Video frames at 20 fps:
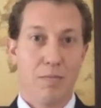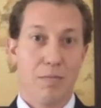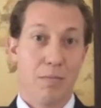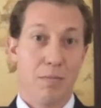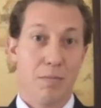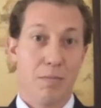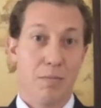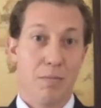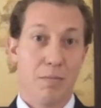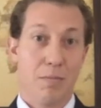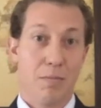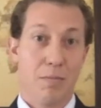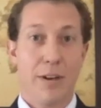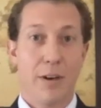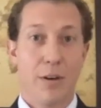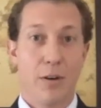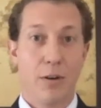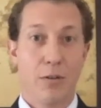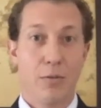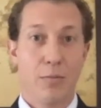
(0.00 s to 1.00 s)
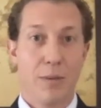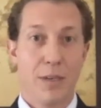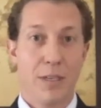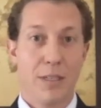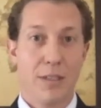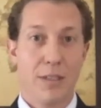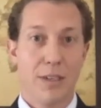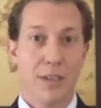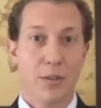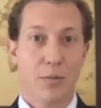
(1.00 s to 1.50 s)
typically their own
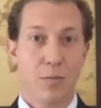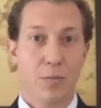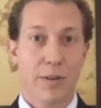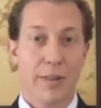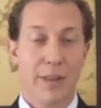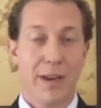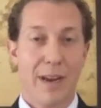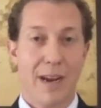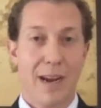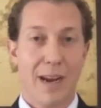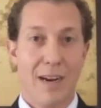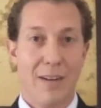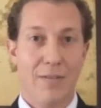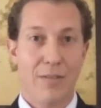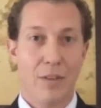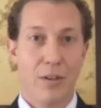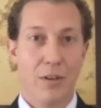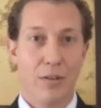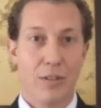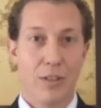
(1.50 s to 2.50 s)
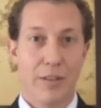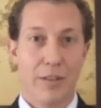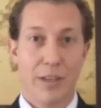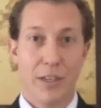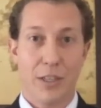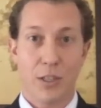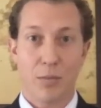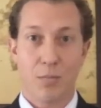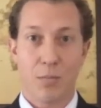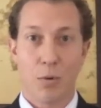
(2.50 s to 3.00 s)
business where they have those and they
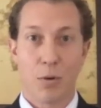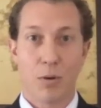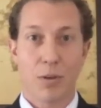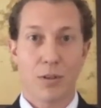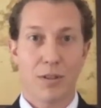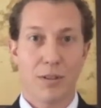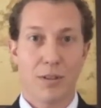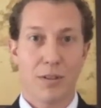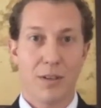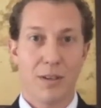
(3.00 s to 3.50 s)
support